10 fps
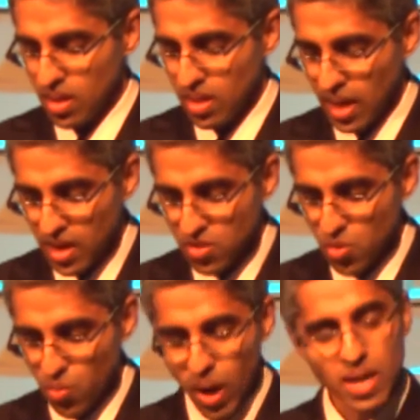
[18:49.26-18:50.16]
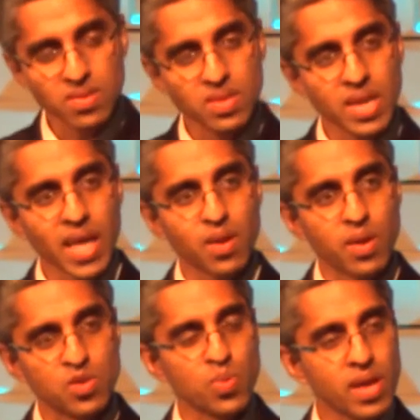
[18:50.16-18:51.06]
Let us rise together
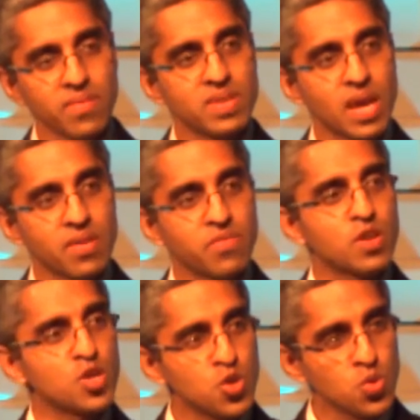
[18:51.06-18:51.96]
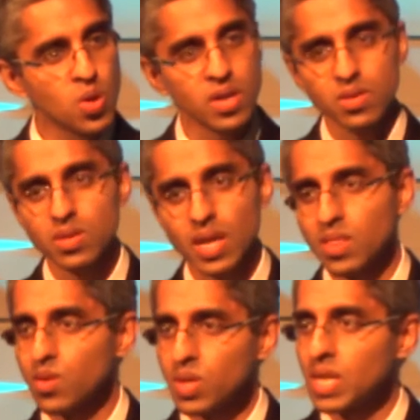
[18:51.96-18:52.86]
as we have done for
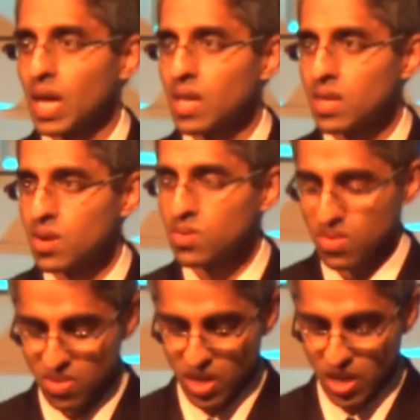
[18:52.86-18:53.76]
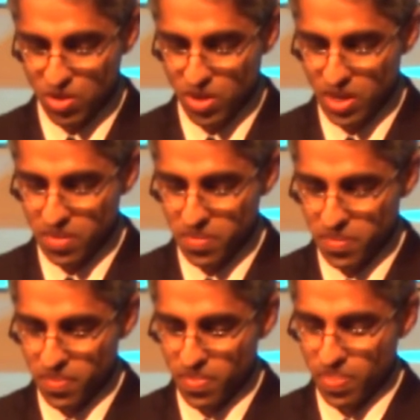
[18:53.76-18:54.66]
239 years as a country
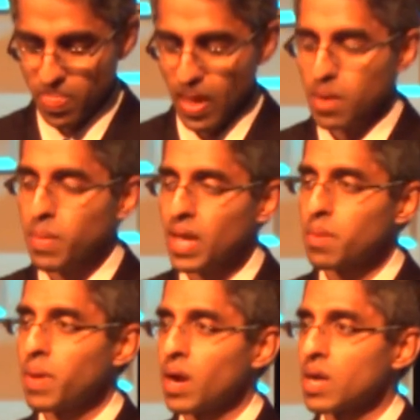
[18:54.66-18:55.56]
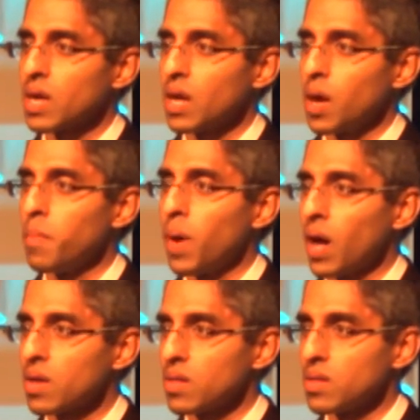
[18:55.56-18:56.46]
and make America a
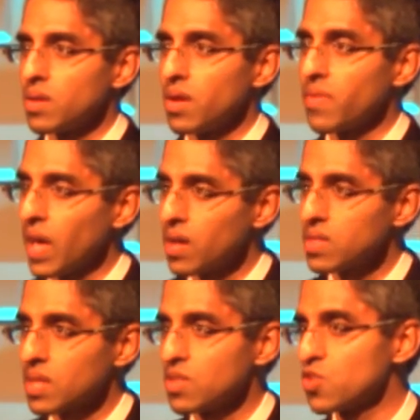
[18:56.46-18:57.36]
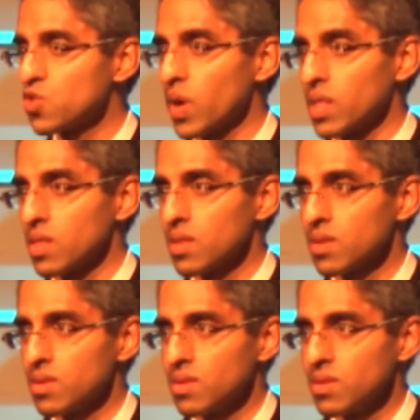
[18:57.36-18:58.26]
model of health and strength
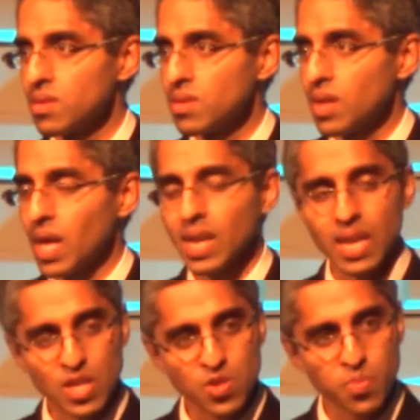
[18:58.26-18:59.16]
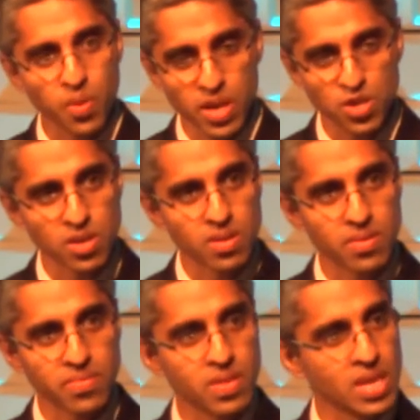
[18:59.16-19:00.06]
and an inspiration
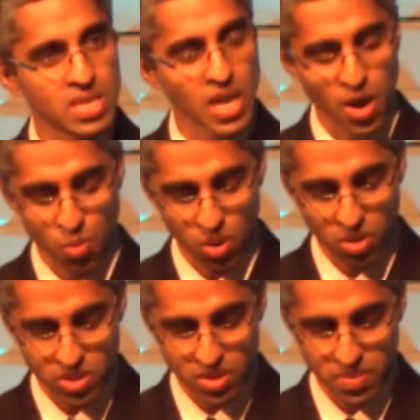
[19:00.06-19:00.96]
for the entire world.